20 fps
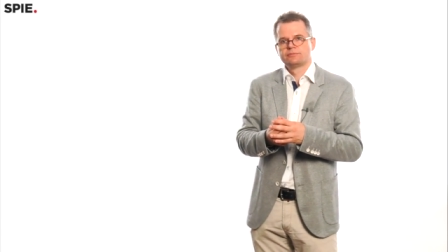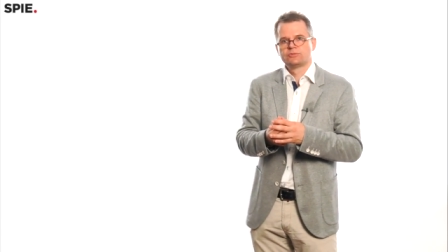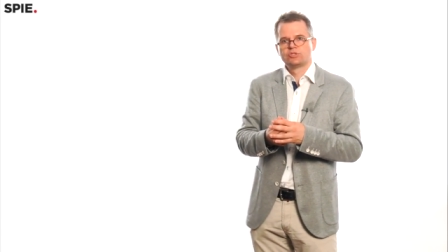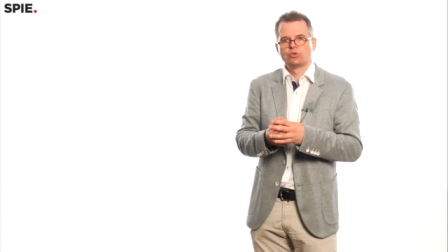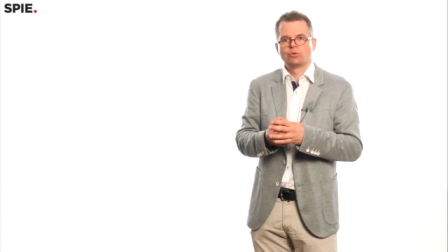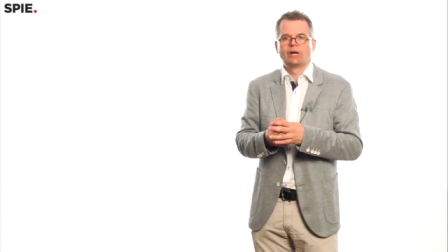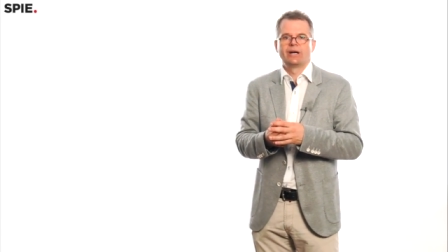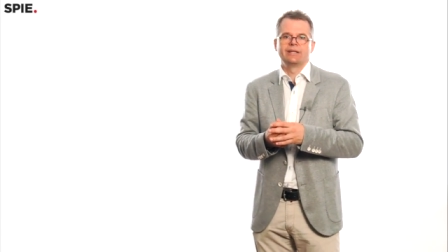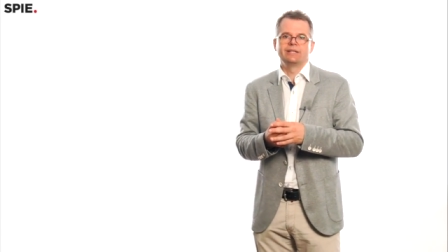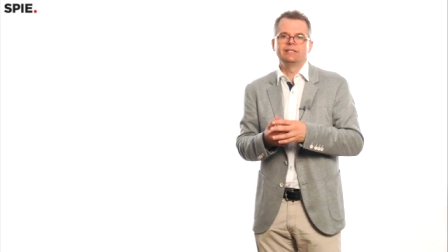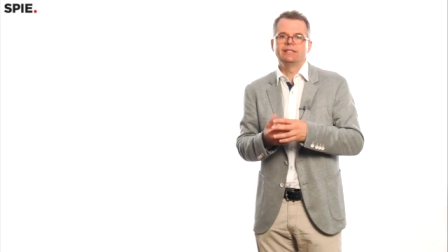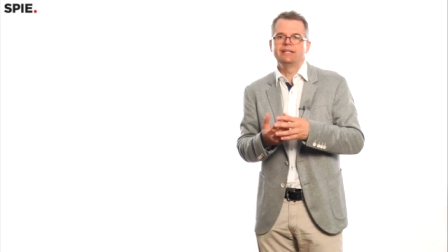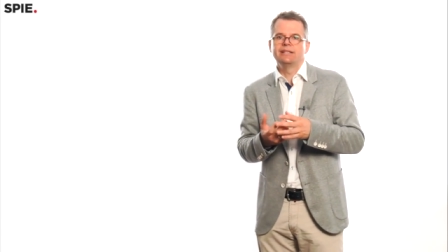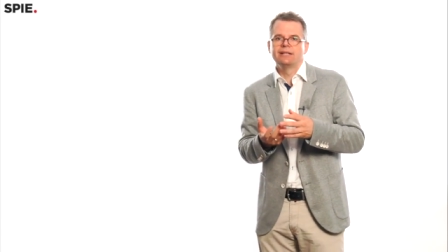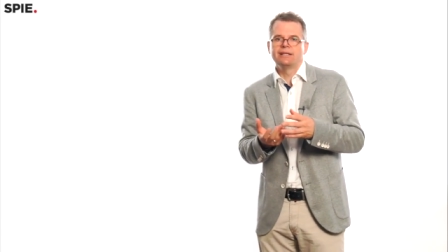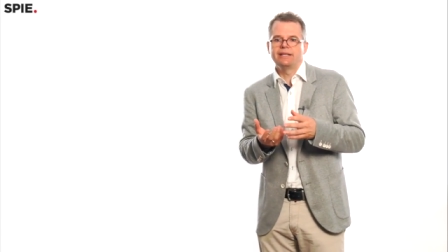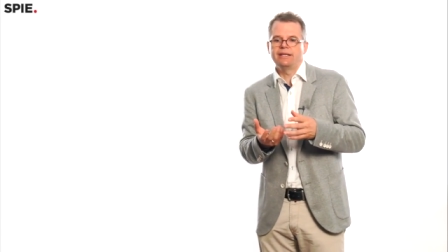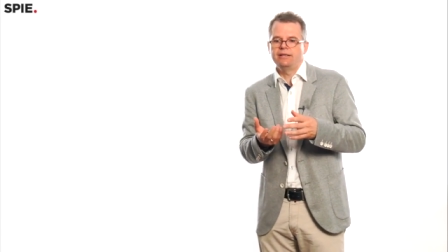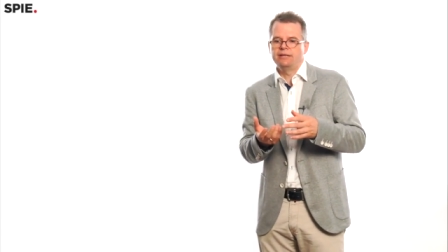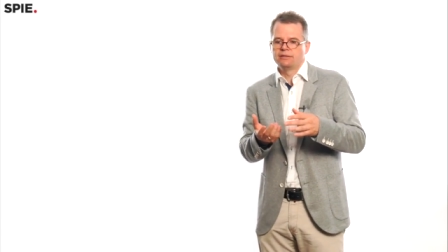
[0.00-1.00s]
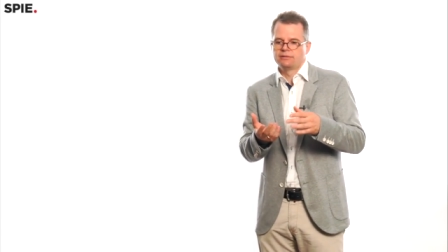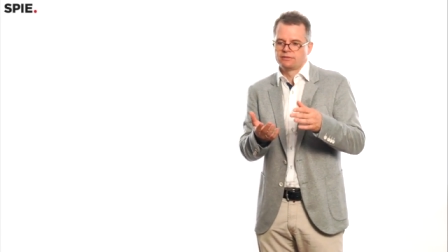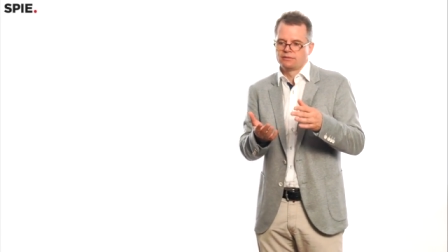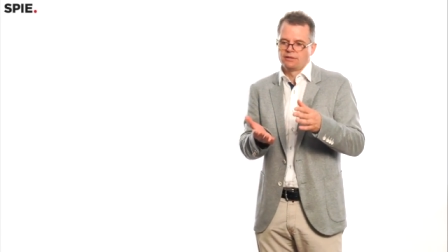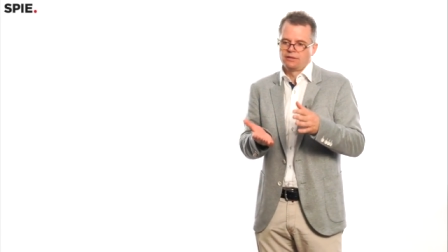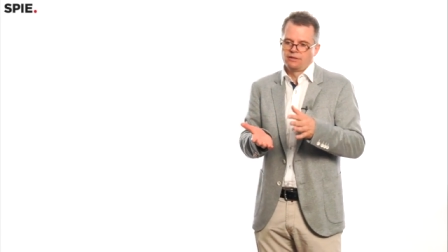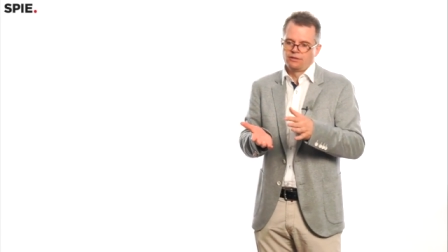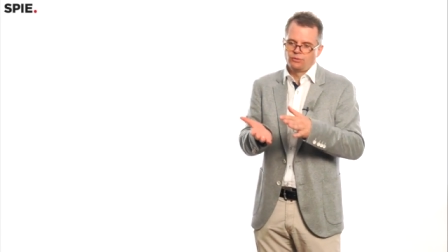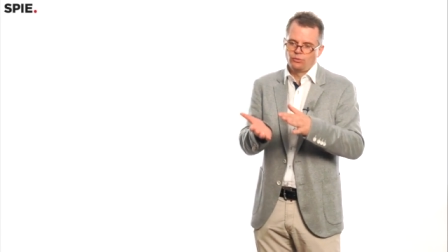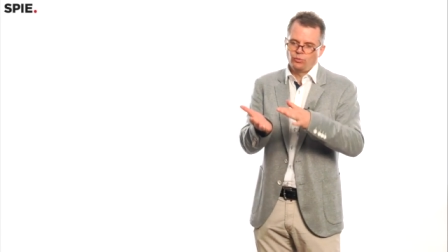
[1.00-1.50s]
So ideally,
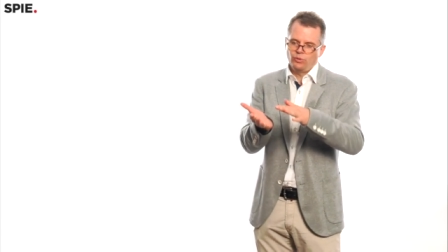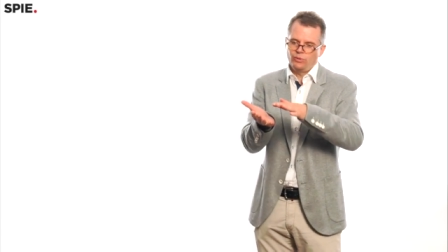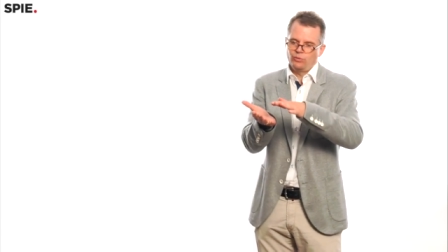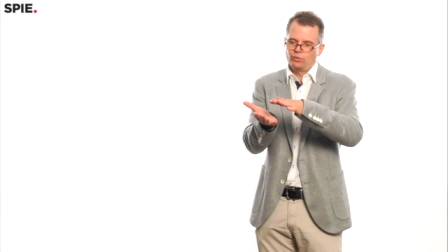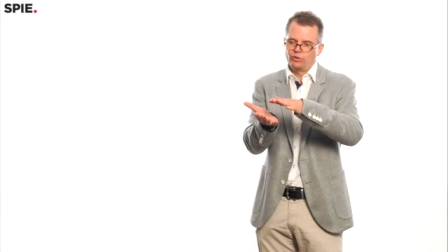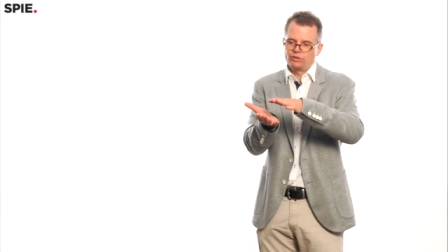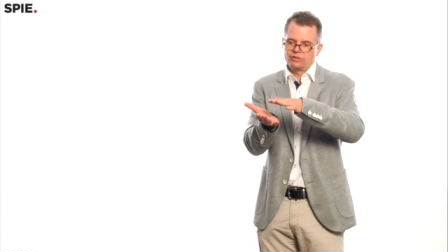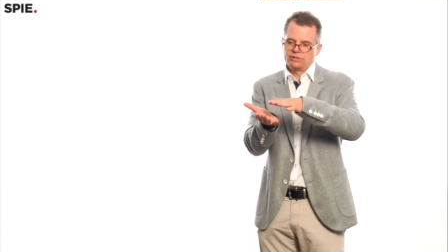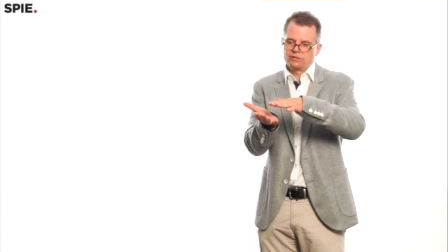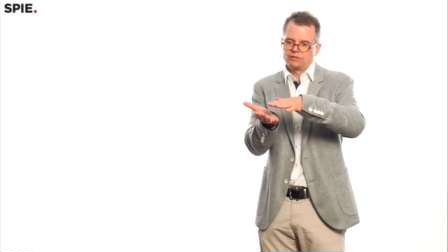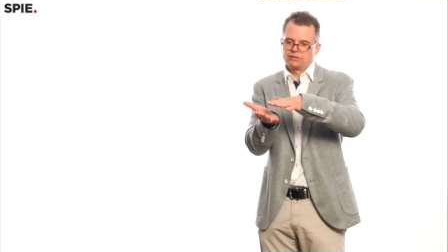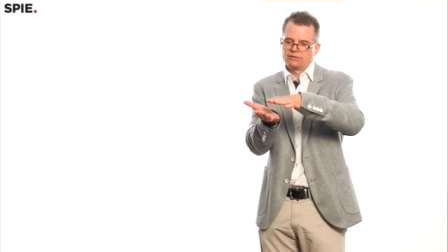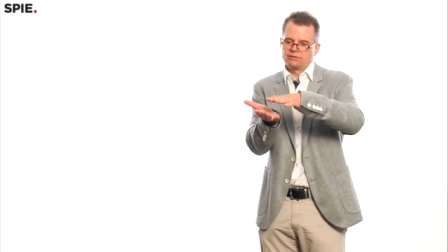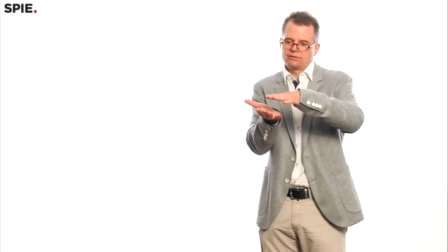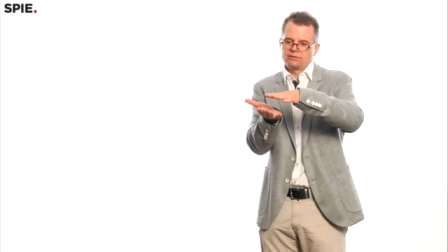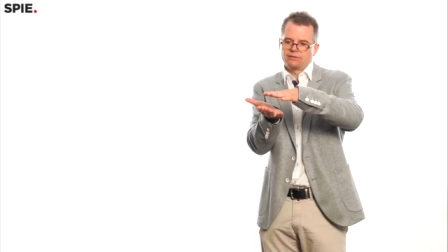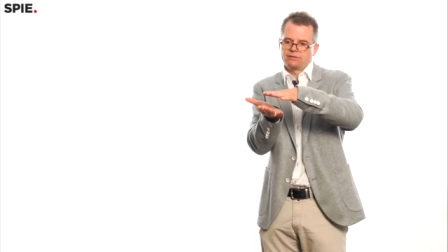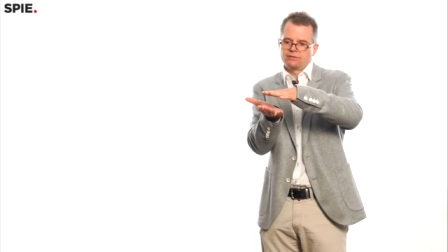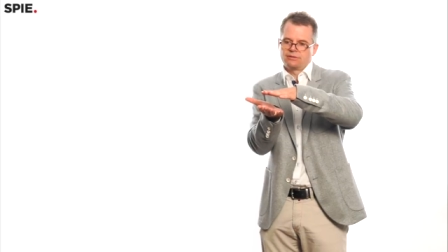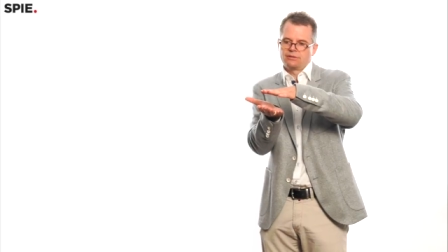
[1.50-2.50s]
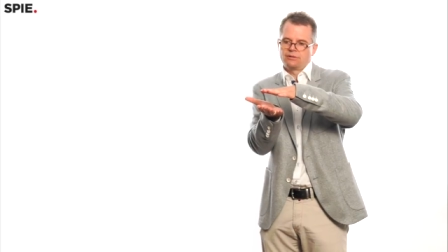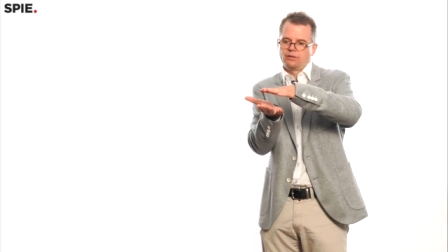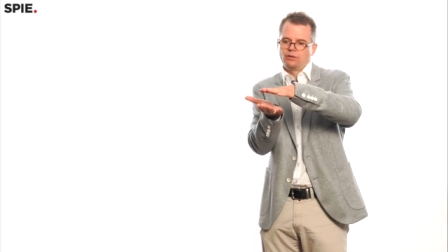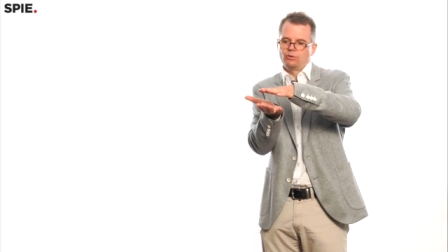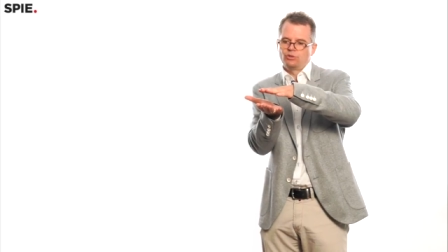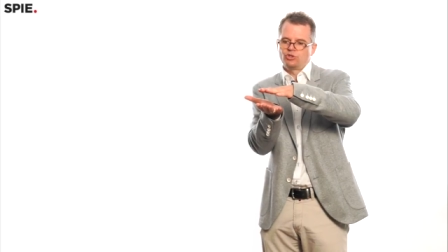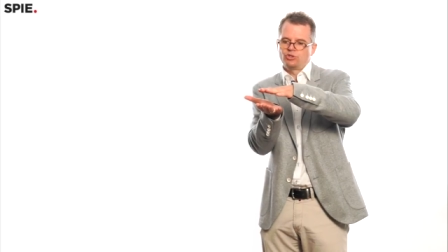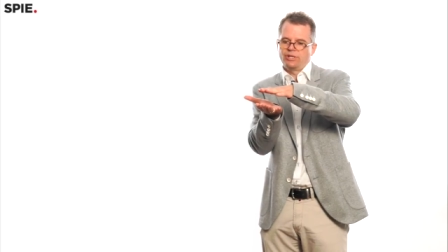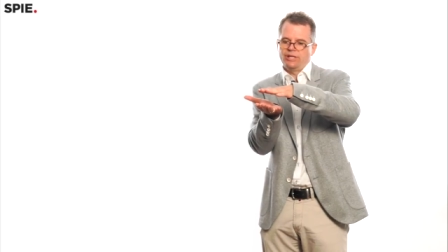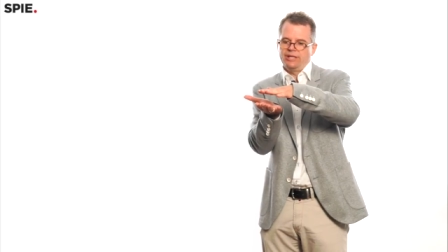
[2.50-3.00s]
we would
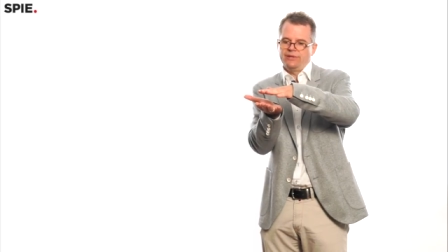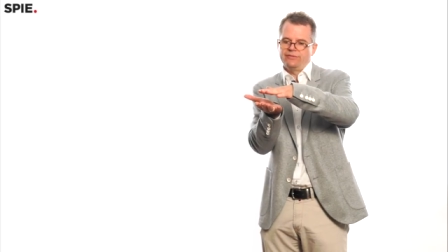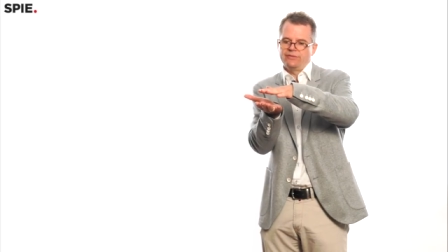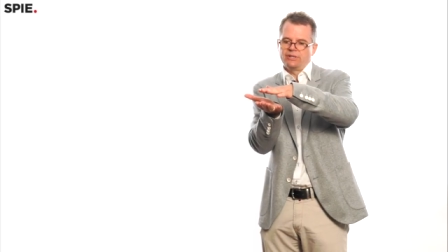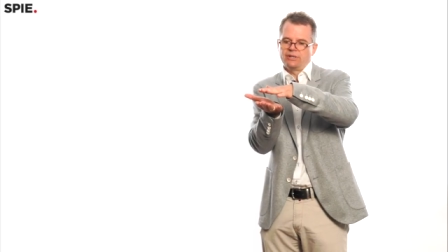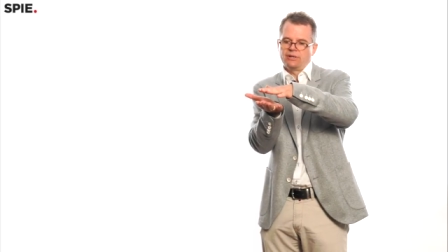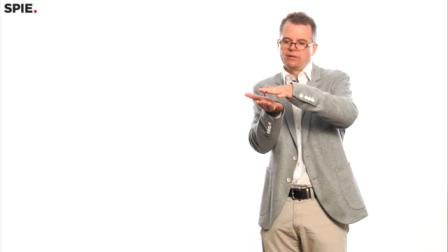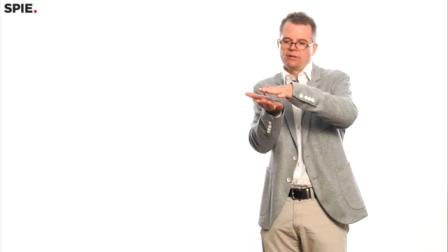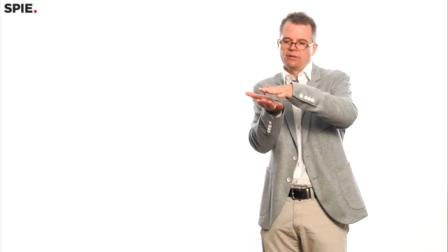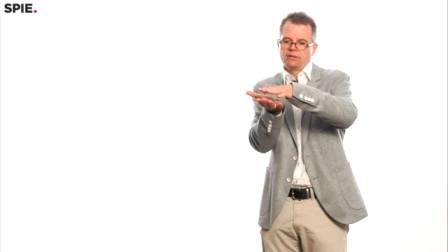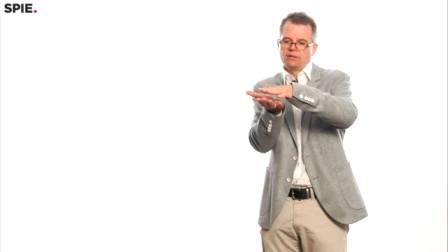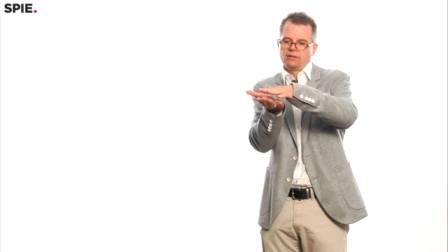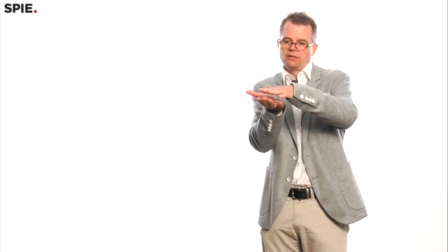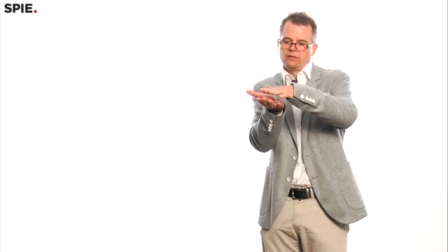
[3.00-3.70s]
go to even